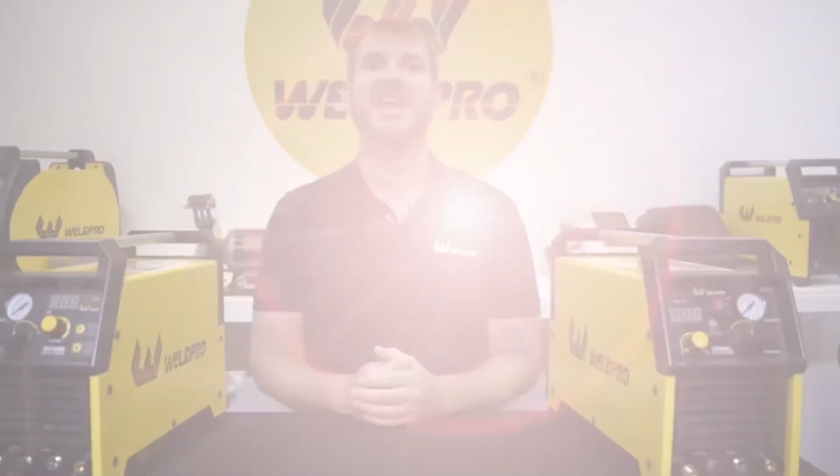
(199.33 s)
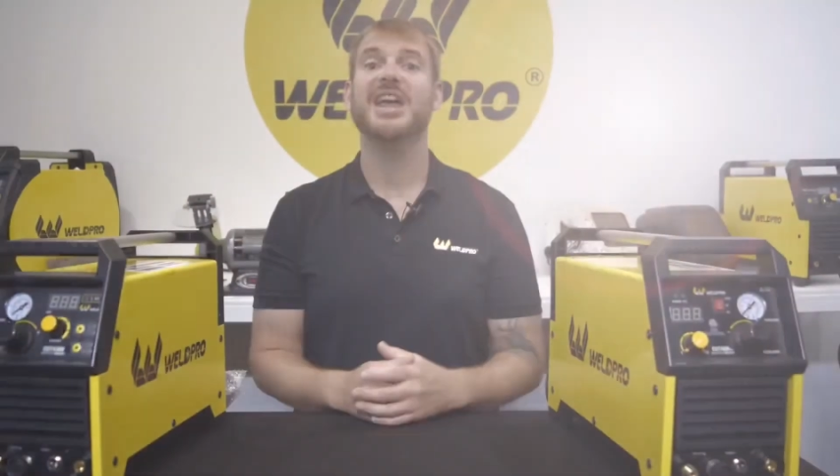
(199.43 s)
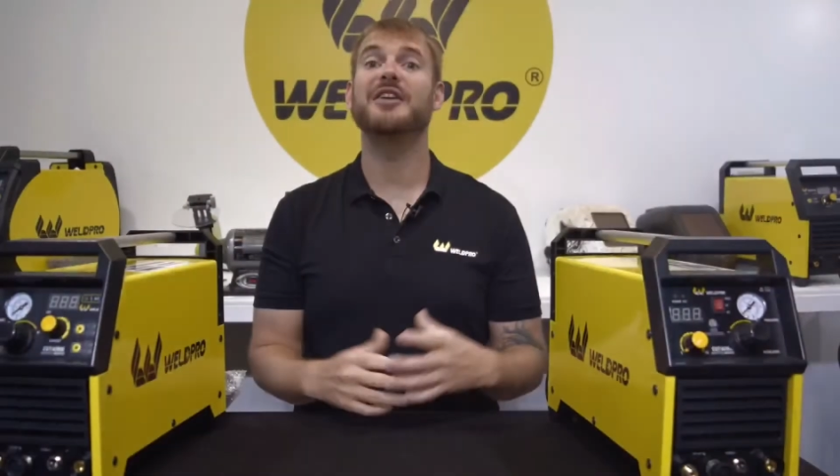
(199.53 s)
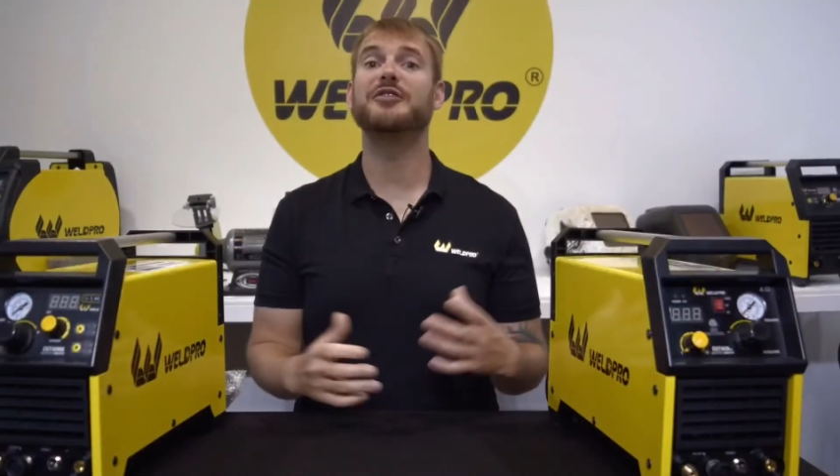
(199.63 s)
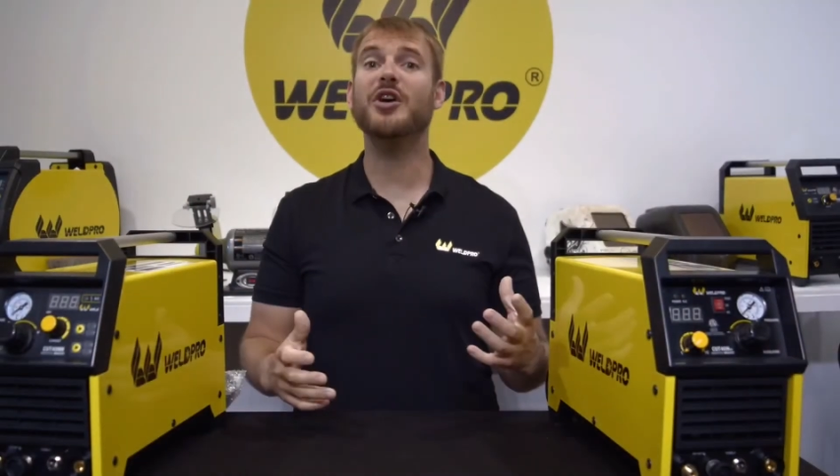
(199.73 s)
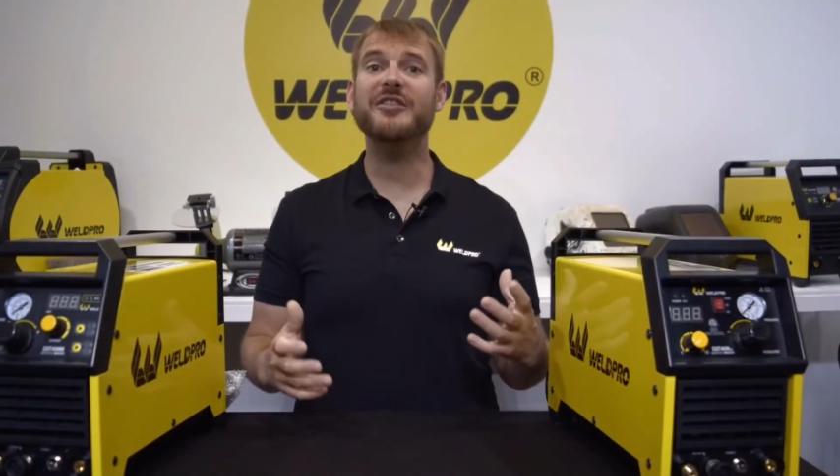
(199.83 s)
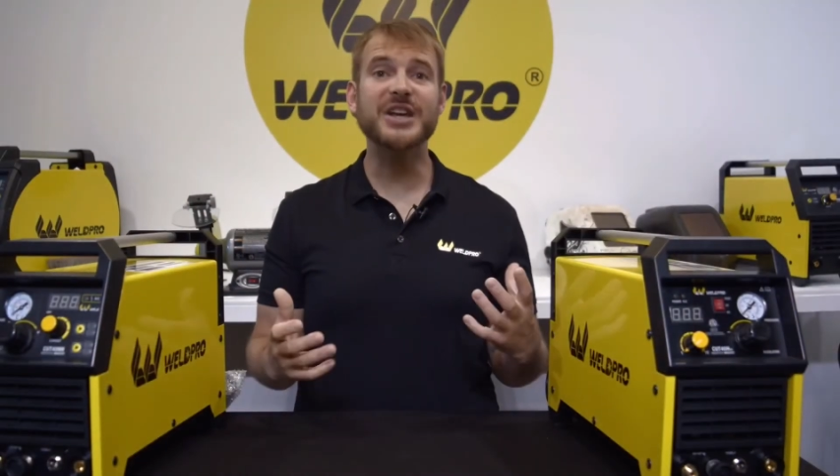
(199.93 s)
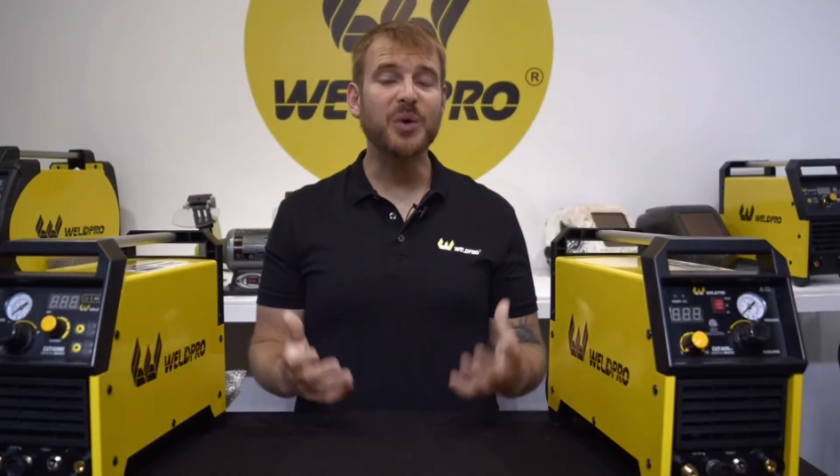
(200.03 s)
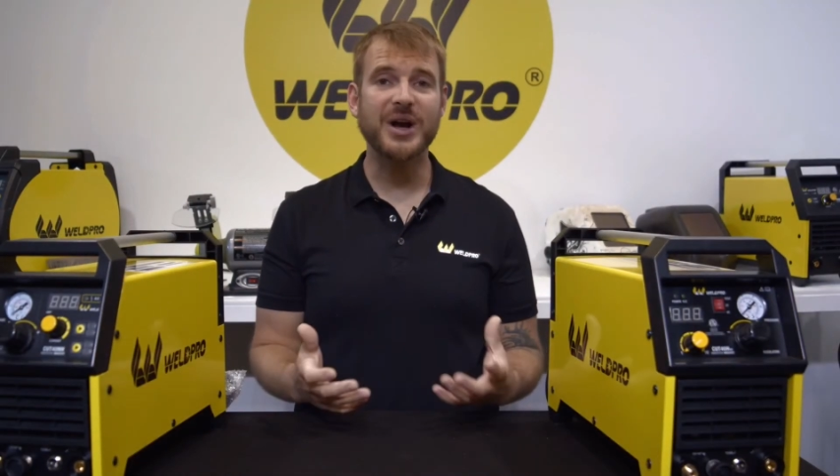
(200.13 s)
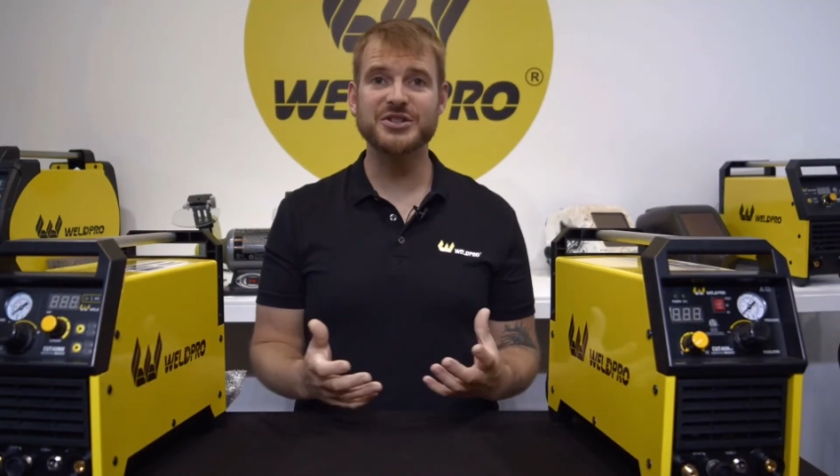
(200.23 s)
If you have any
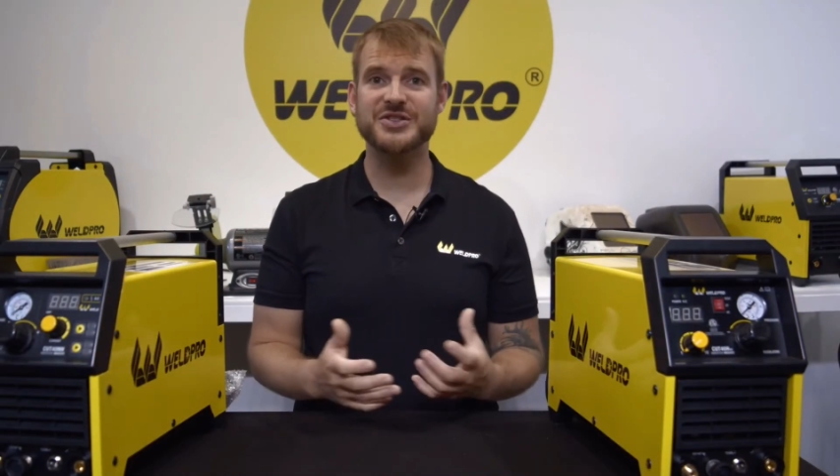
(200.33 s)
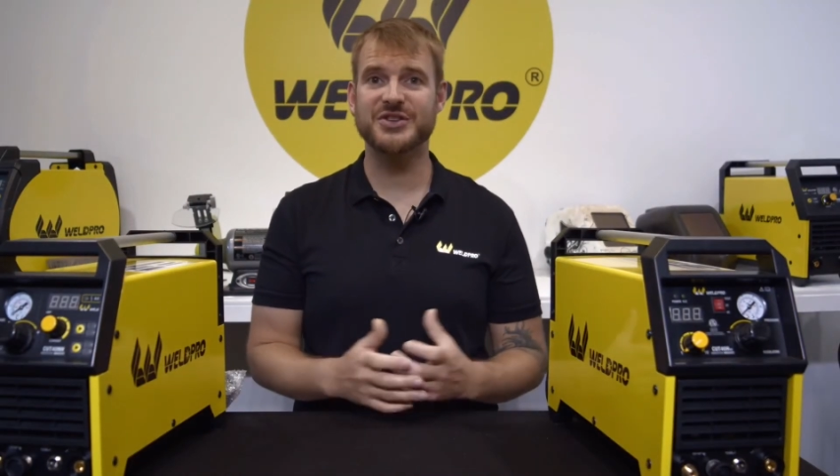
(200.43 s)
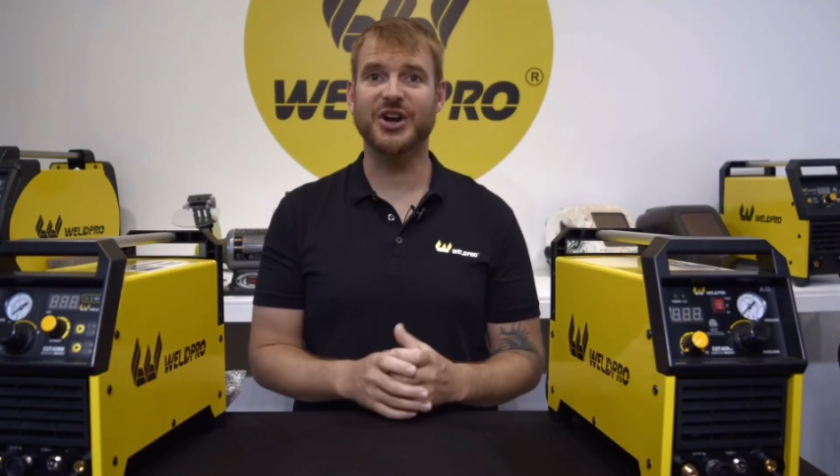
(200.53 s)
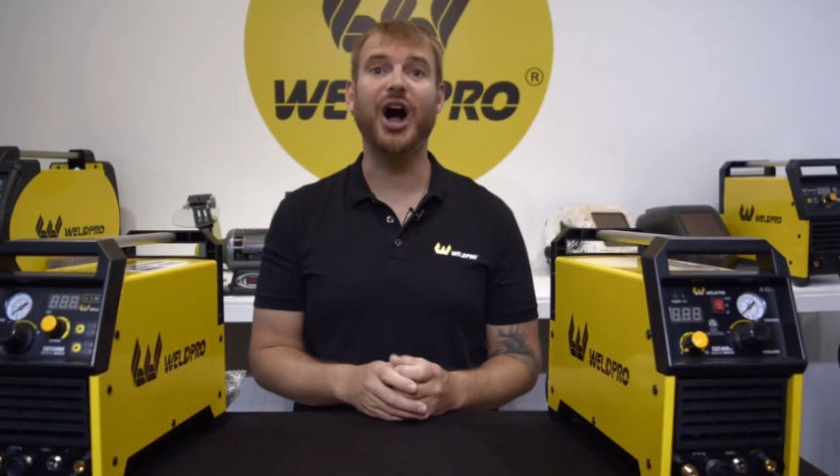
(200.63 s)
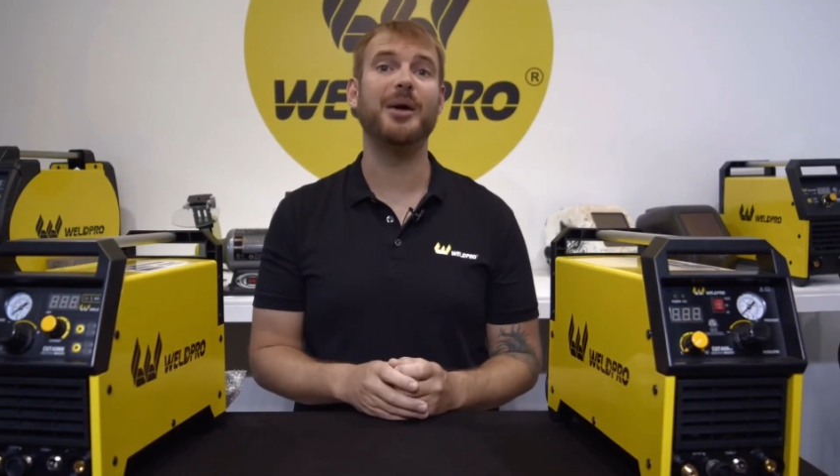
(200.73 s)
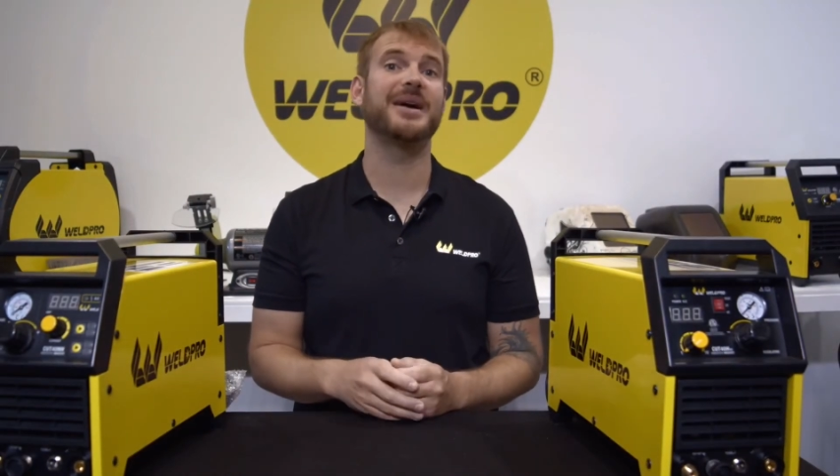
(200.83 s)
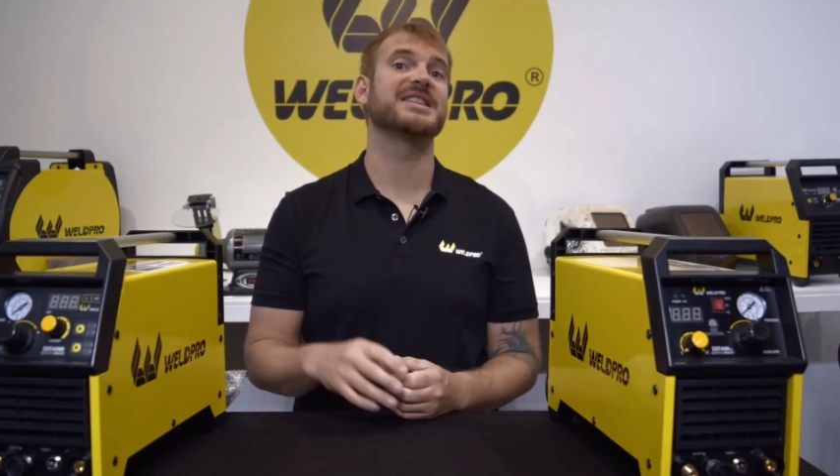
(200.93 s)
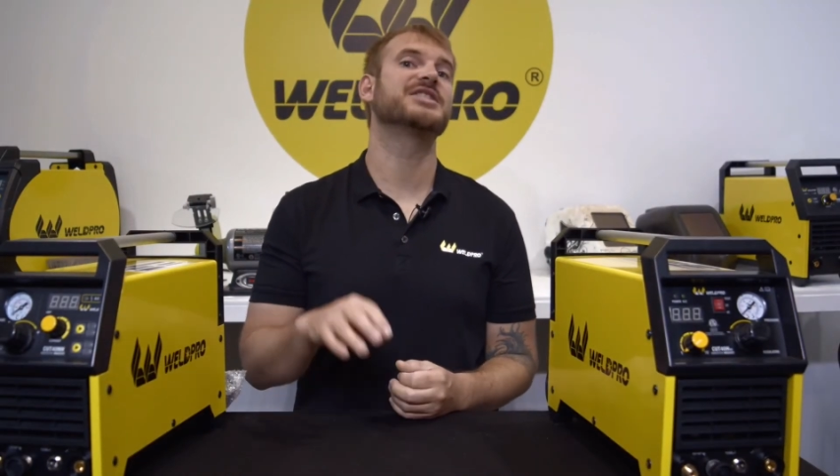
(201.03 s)
questions or comments,